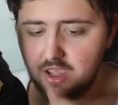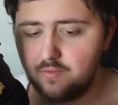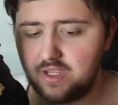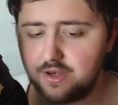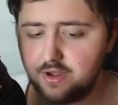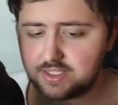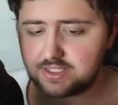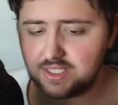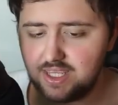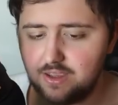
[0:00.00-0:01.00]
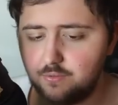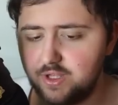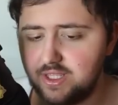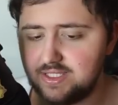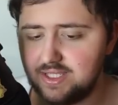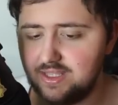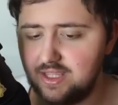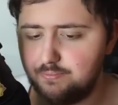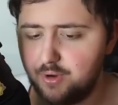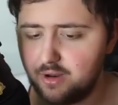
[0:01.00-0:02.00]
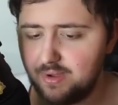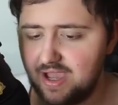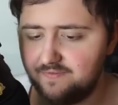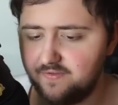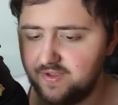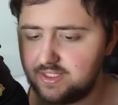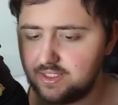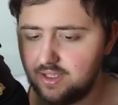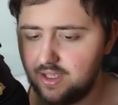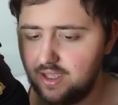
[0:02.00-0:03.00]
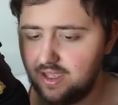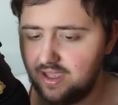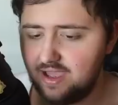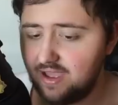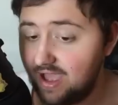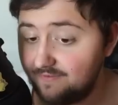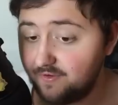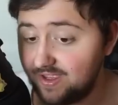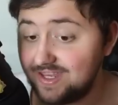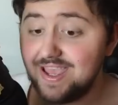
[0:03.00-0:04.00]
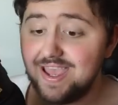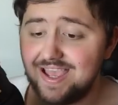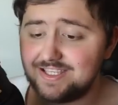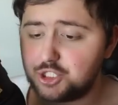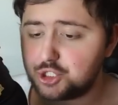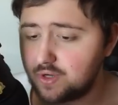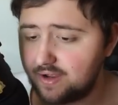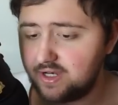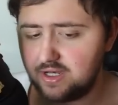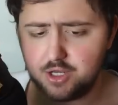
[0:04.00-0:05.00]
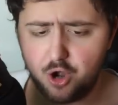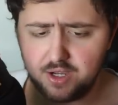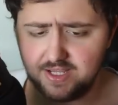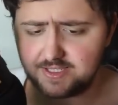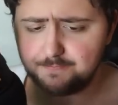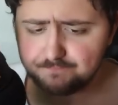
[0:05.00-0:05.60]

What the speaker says: We cannot see what is in the bottom half of it, as it's shrouded in darkness.